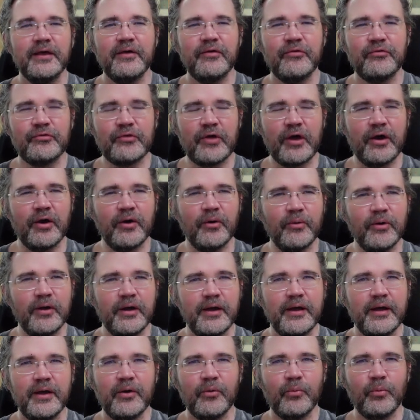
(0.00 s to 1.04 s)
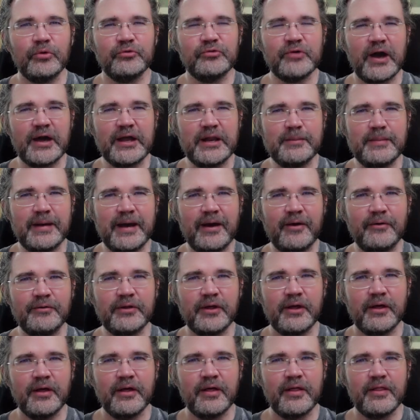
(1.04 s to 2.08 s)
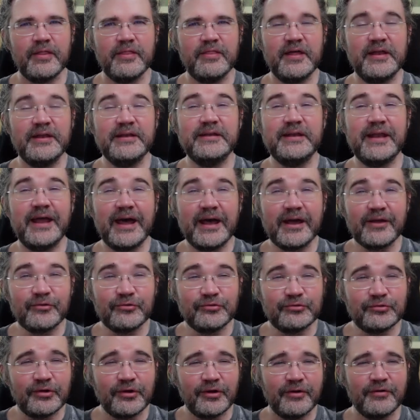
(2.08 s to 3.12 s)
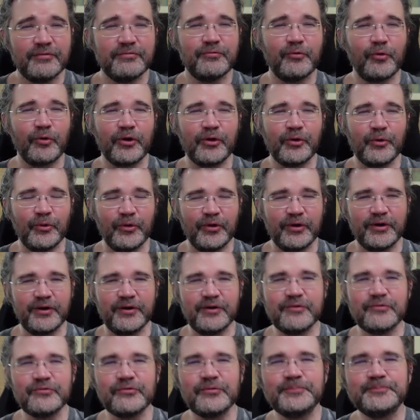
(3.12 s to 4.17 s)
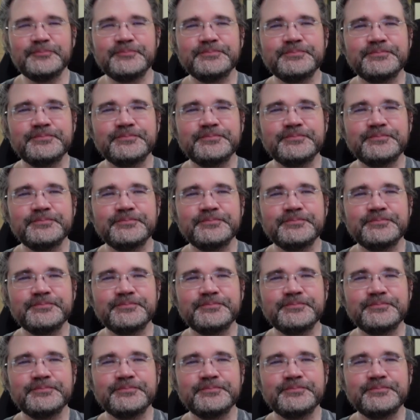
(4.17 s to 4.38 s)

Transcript: So we're talking about the next four quarters.